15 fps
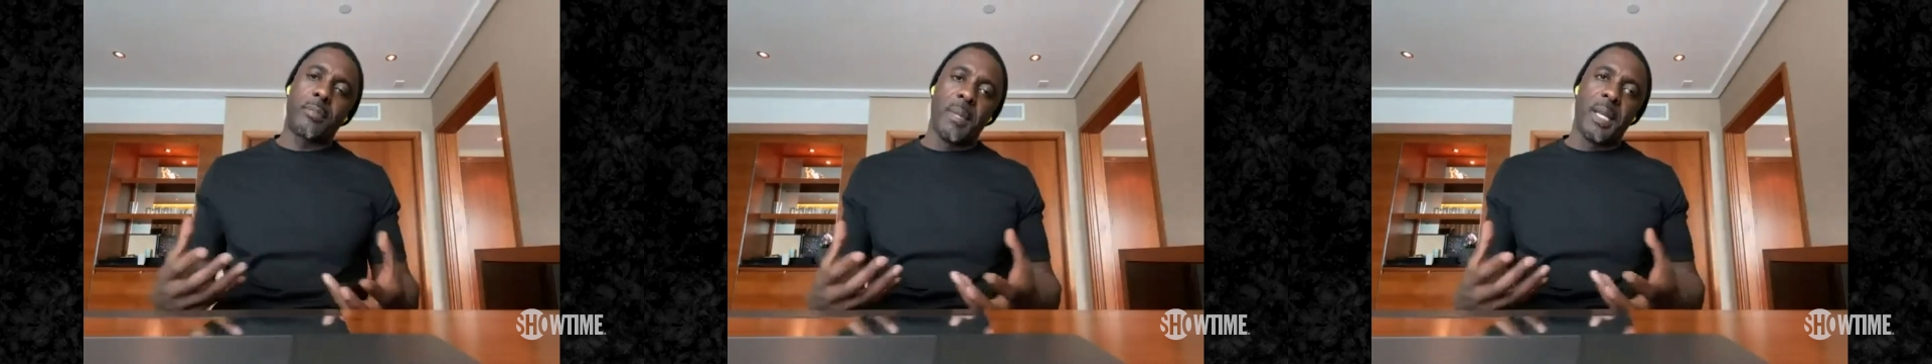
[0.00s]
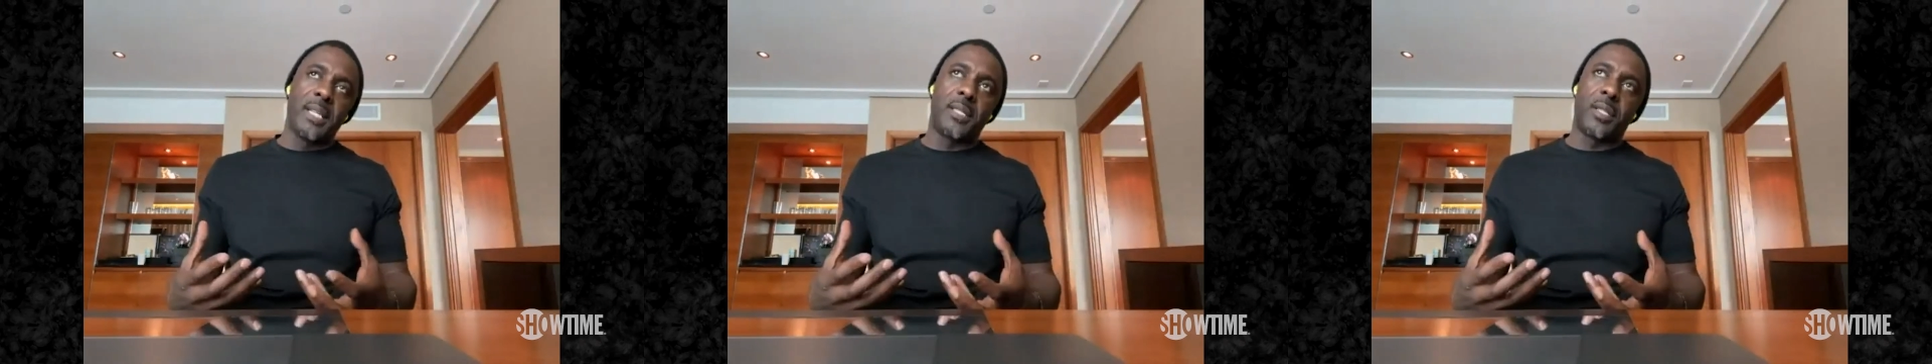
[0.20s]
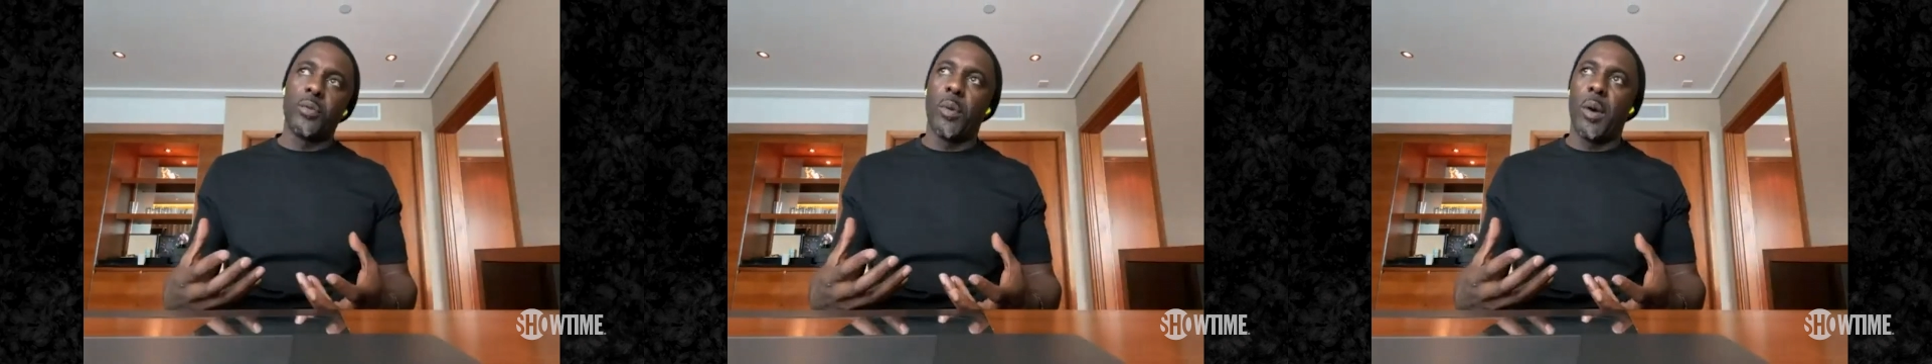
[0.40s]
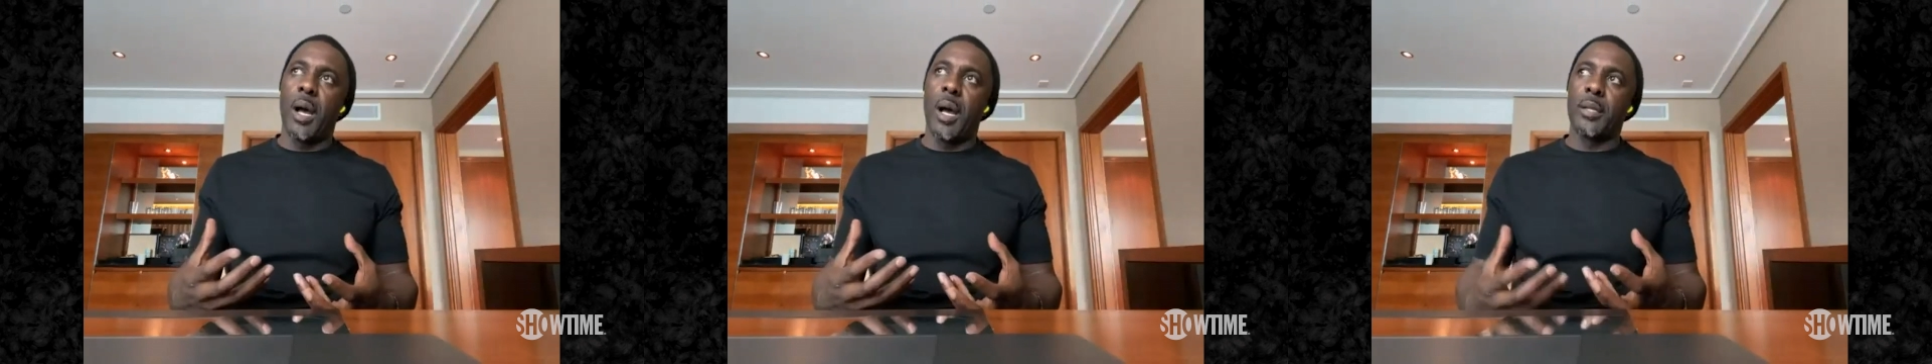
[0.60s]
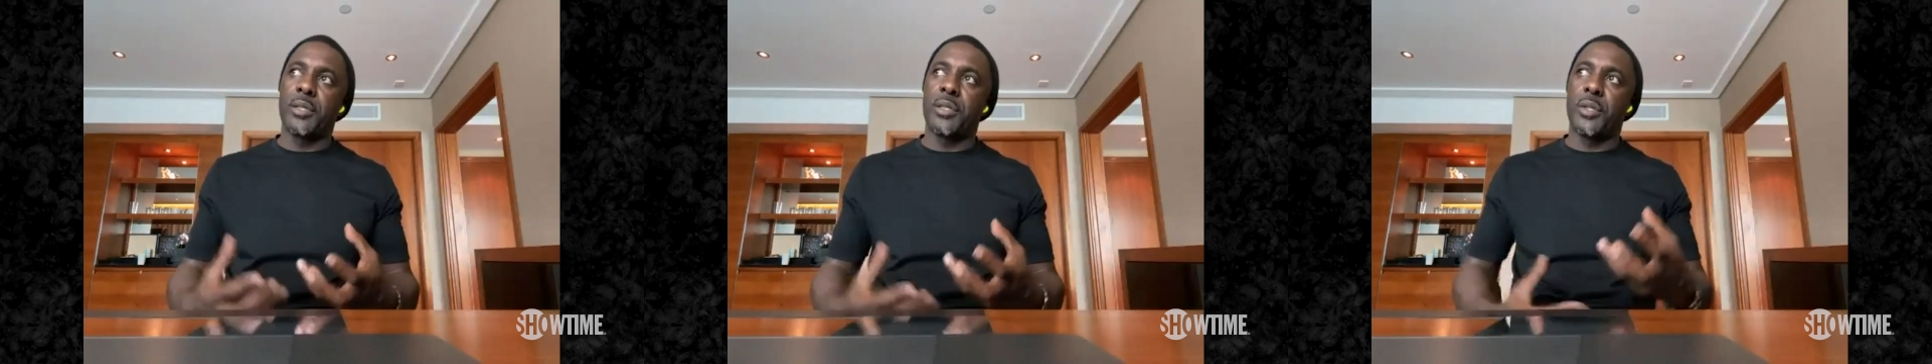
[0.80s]
me
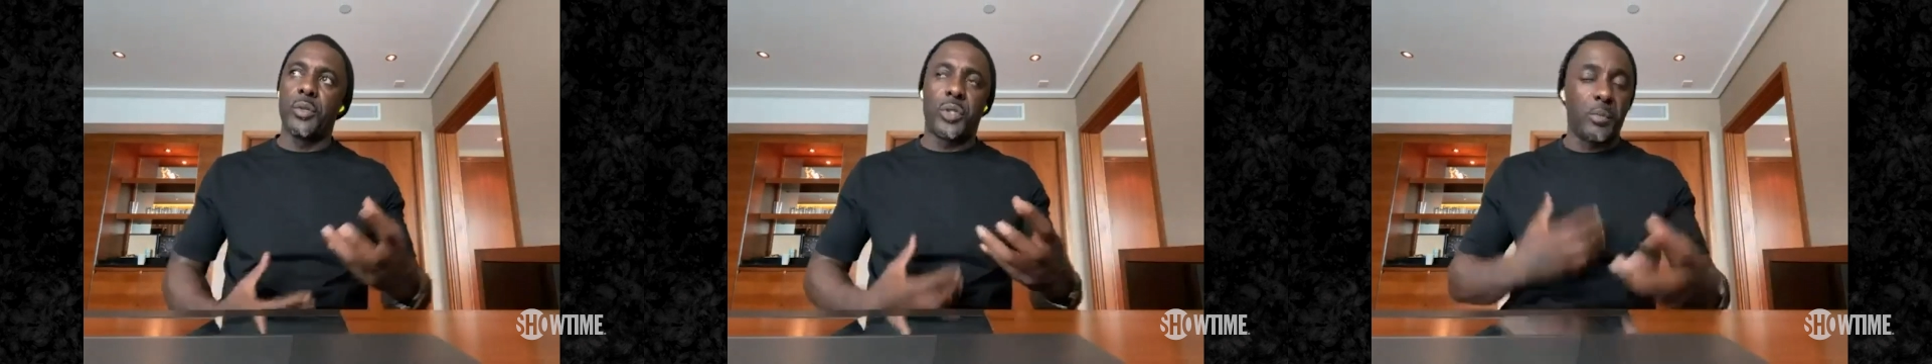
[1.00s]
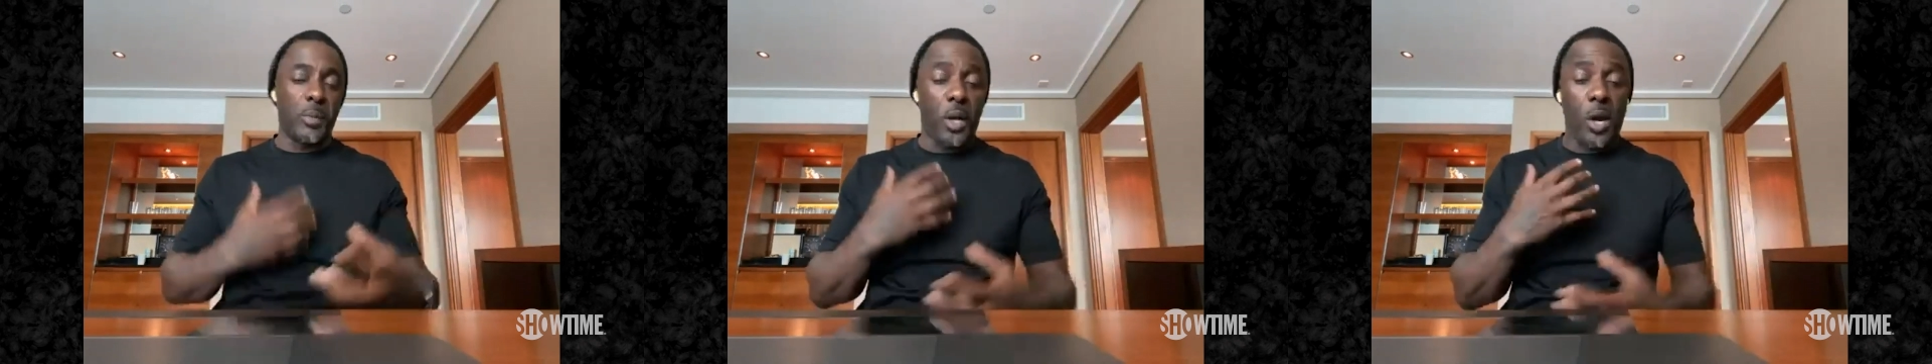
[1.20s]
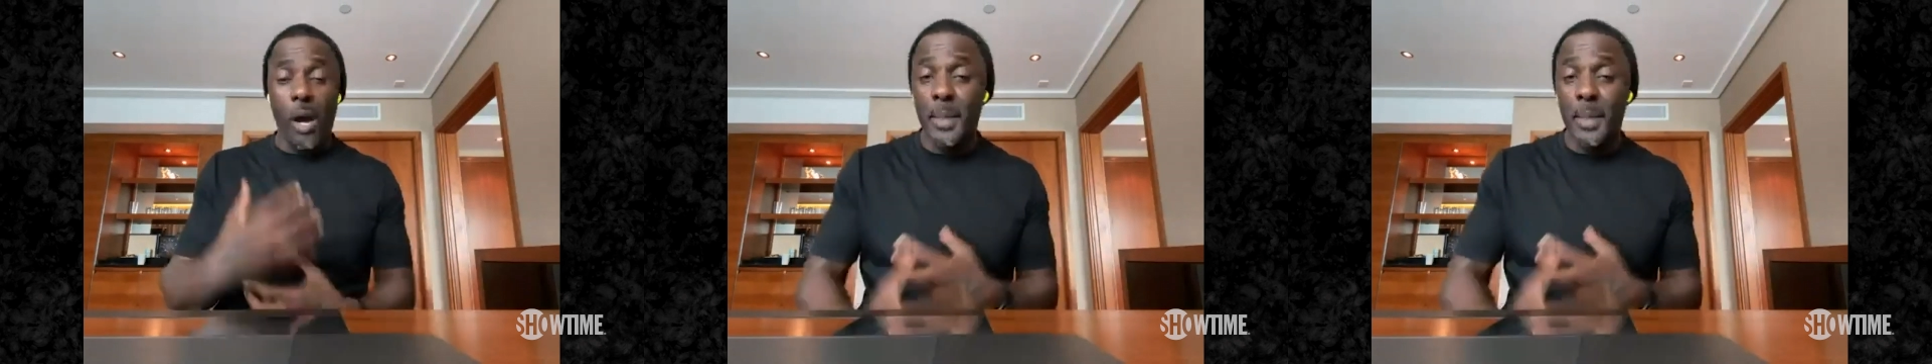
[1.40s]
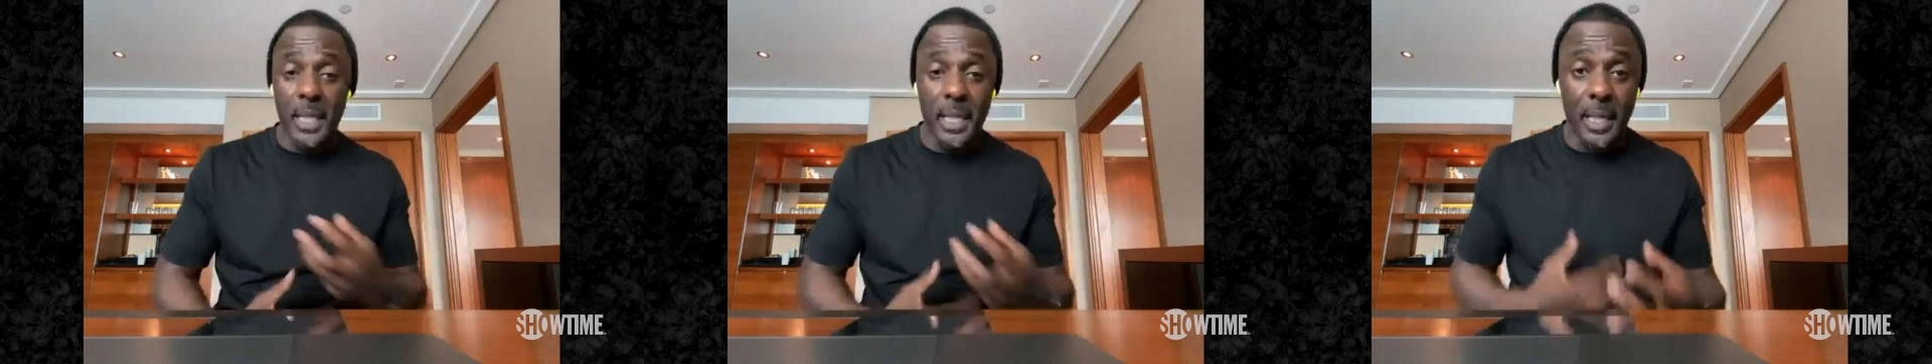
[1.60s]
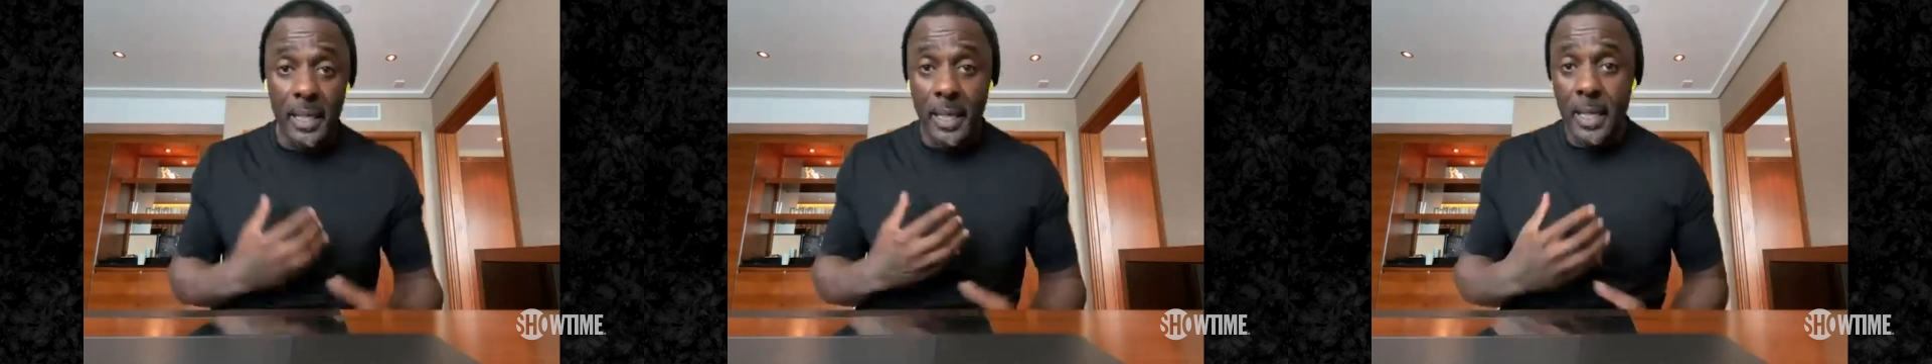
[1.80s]
to do some comedy.